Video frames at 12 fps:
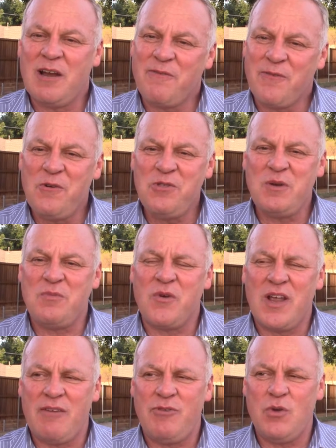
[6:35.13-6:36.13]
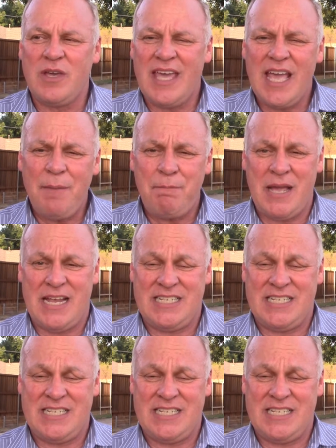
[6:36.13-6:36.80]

And furthermore, if you can't pay